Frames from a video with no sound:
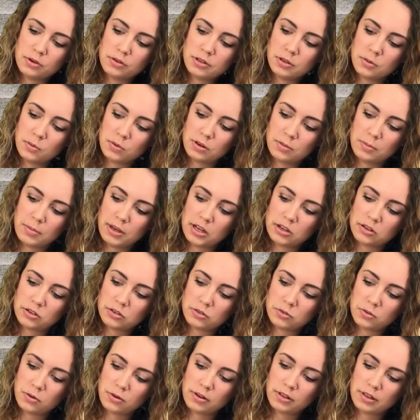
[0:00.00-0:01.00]
You want to make
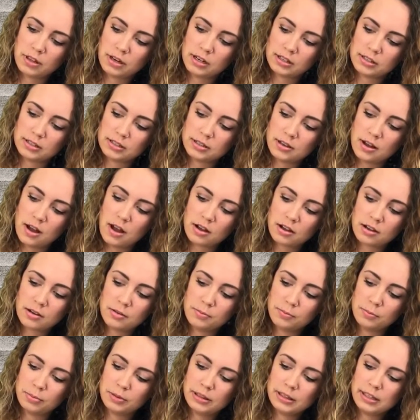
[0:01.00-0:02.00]
sure that it's not
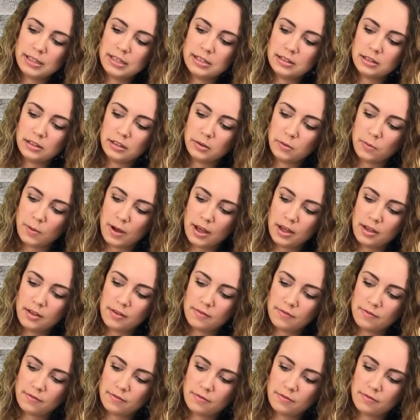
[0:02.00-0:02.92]
completely wet.